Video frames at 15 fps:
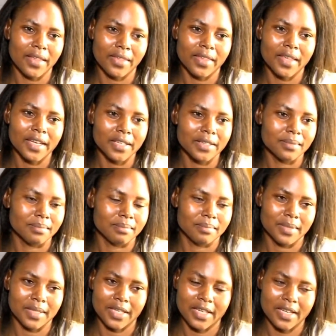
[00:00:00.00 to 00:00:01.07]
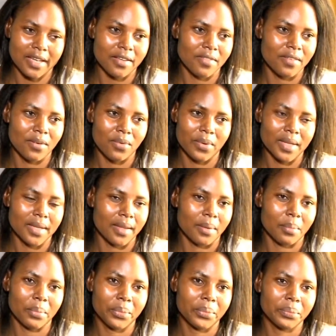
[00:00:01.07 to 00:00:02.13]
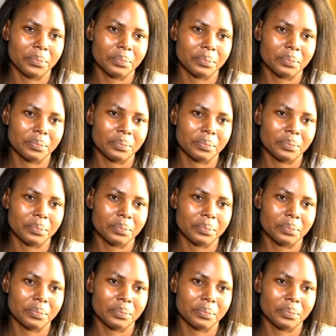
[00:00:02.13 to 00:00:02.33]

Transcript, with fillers: And then he never wake up.